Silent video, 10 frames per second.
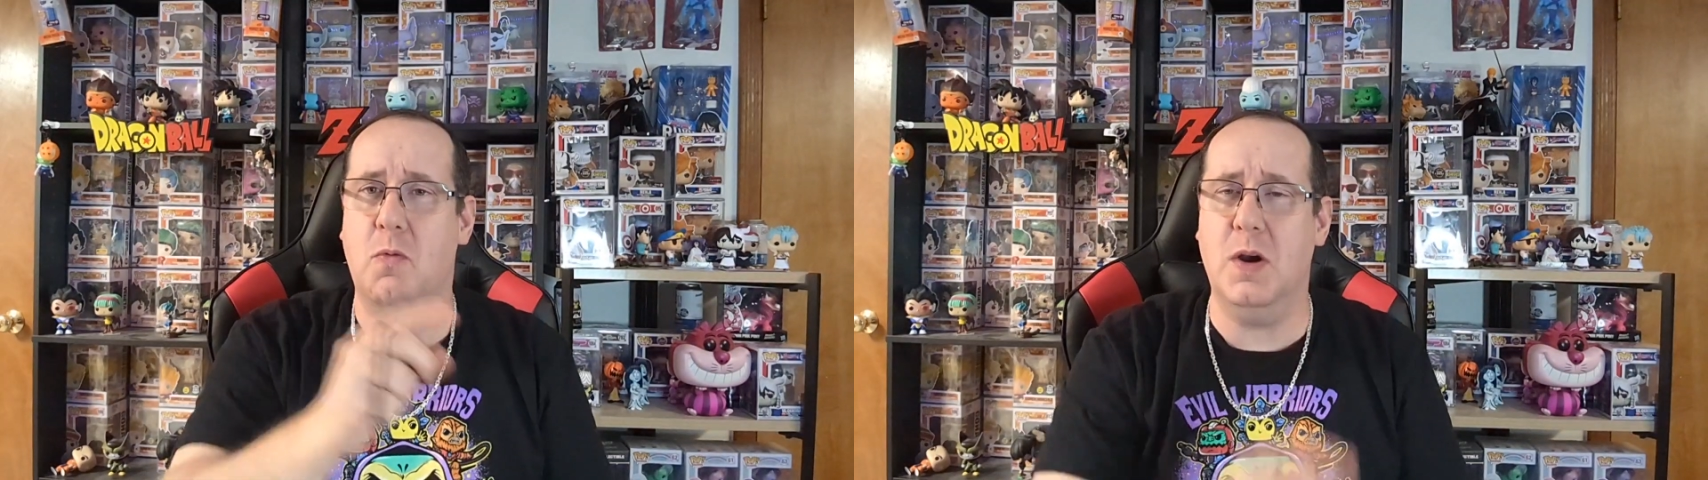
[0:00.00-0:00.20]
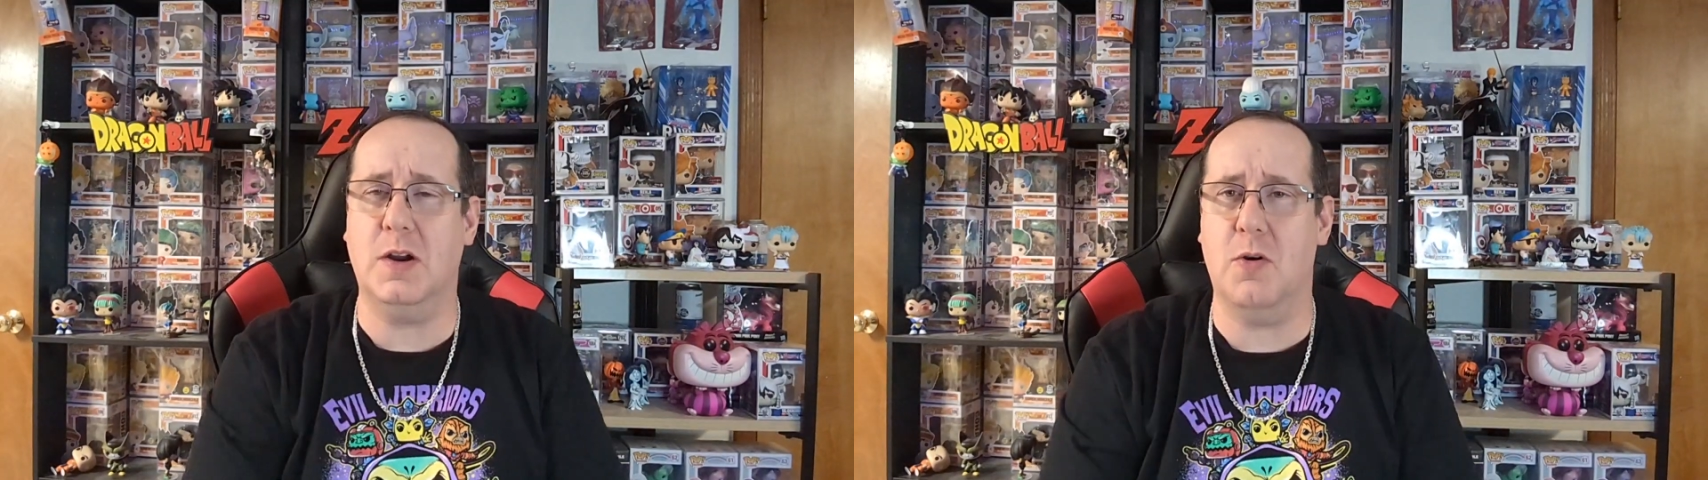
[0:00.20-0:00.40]

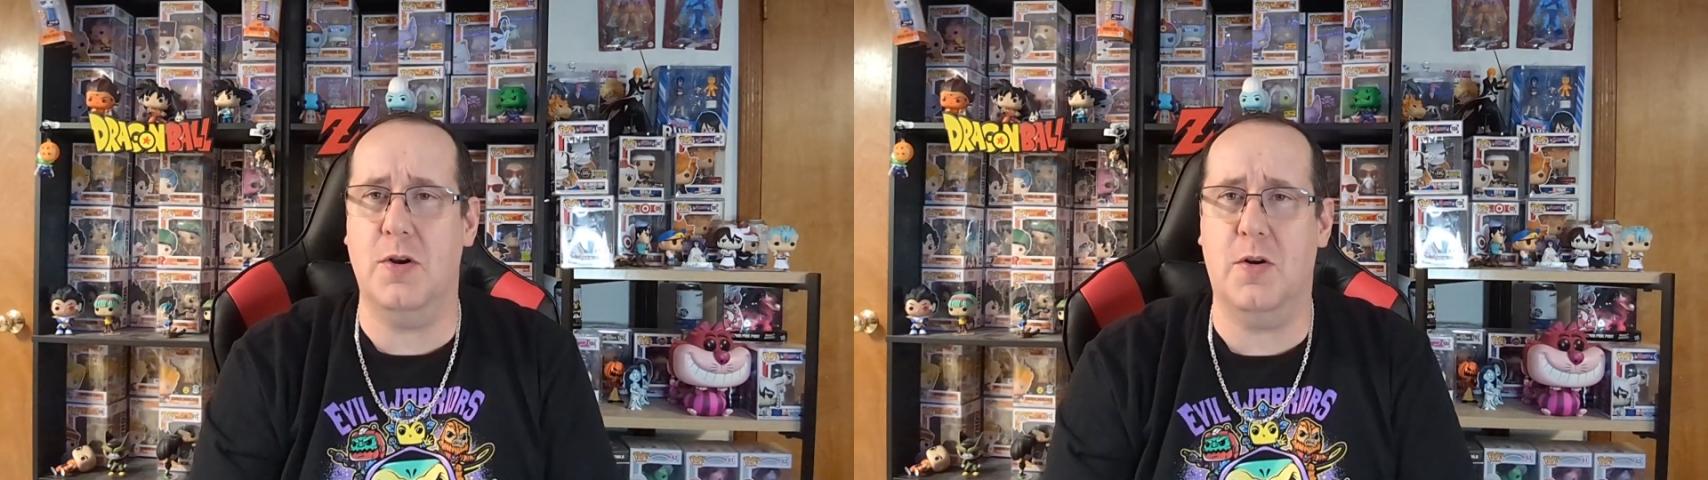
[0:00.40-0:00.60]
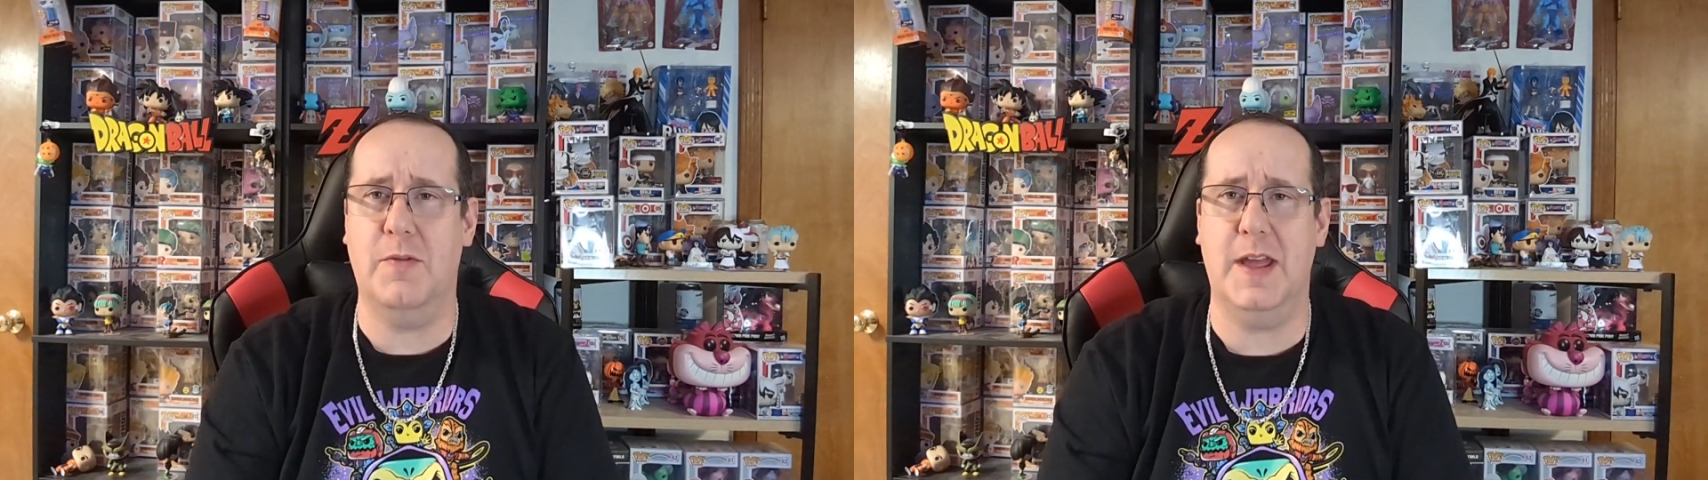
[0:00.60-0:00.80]
We're
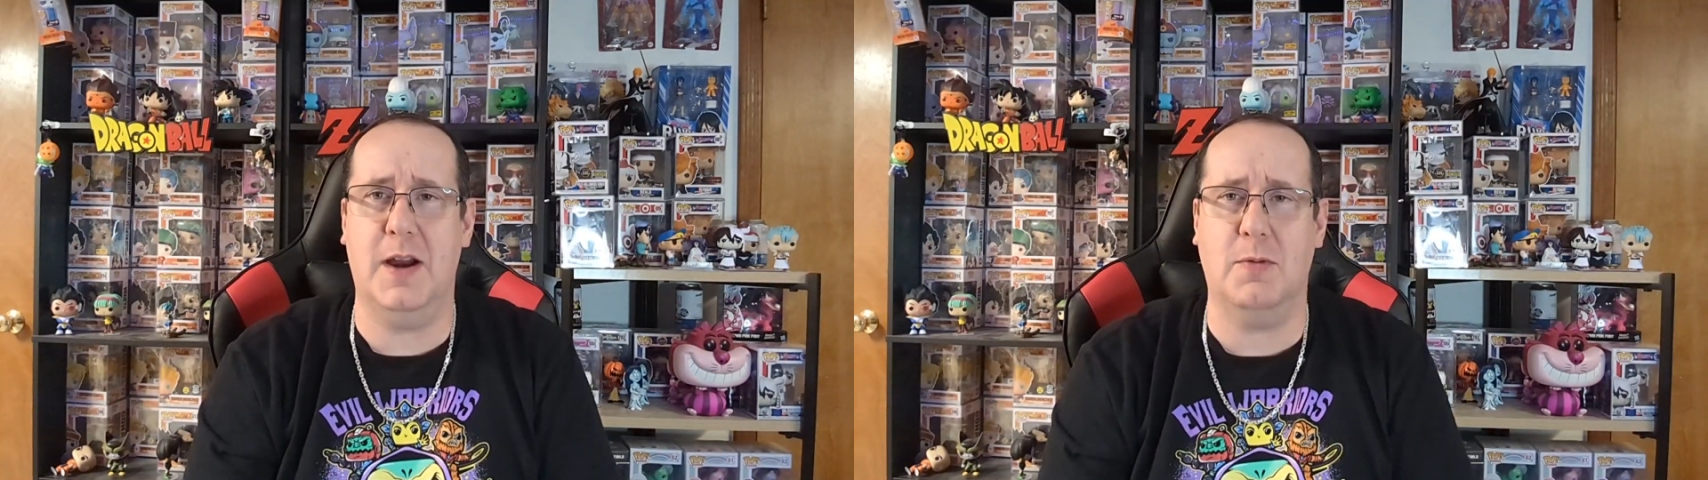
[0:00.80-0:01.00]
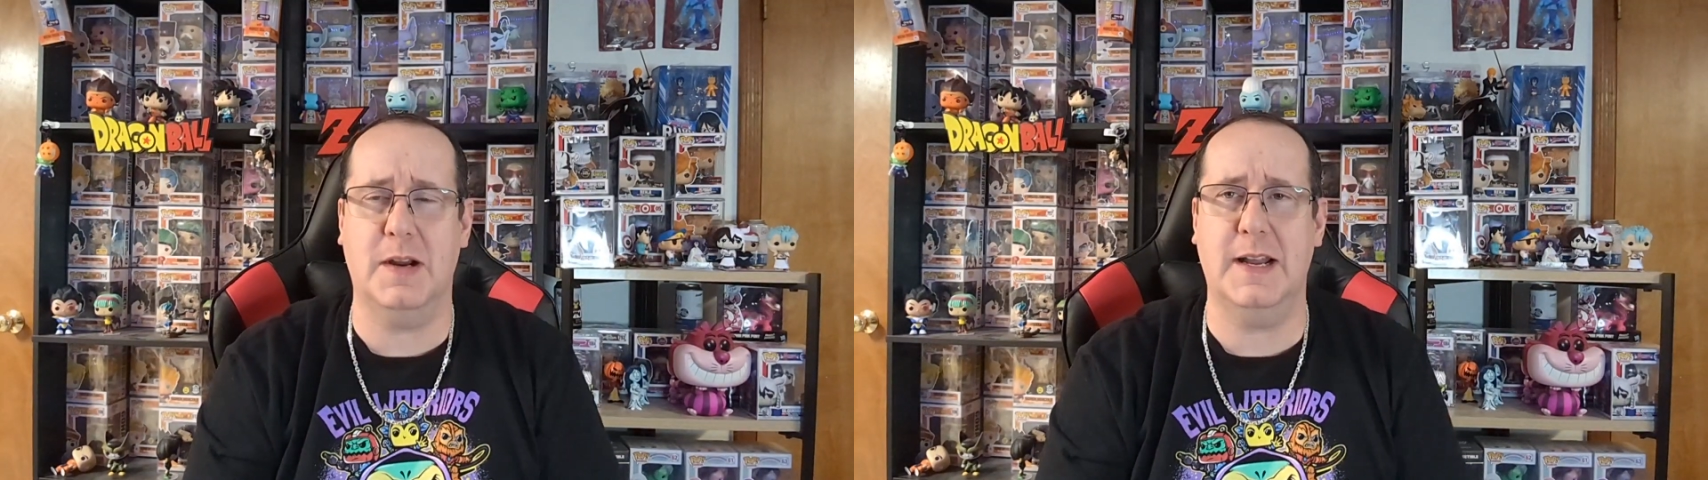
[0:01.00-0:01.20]
going over
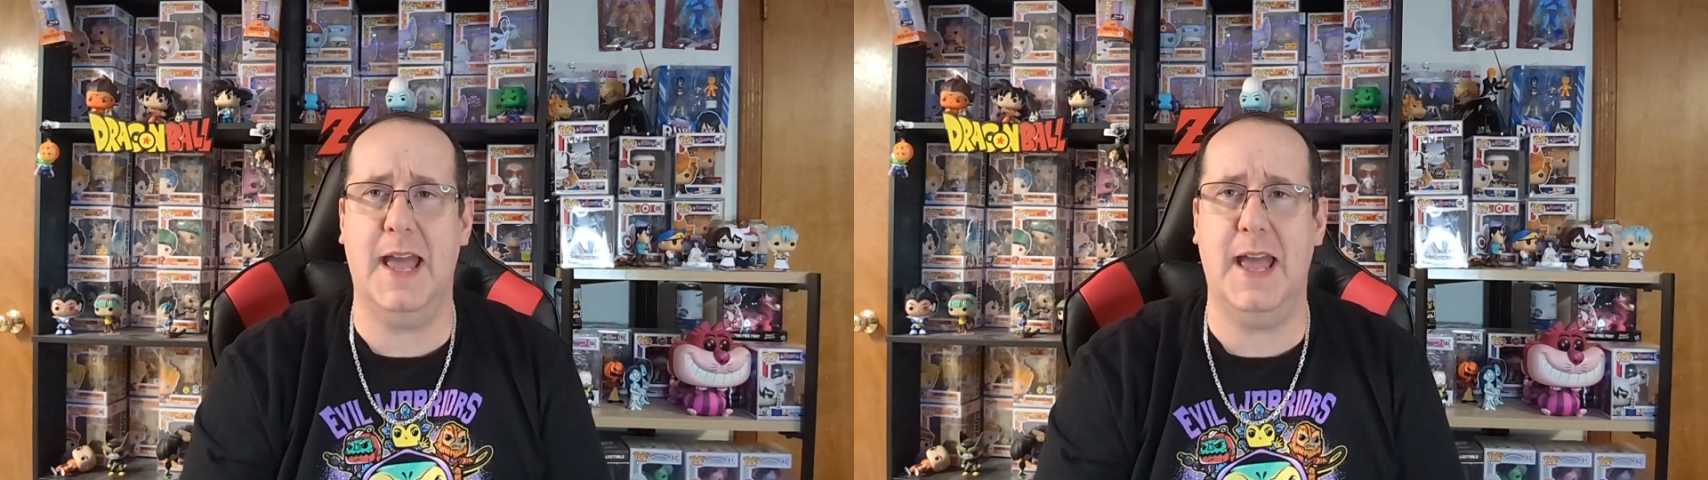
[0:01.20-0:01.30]
there. We're going to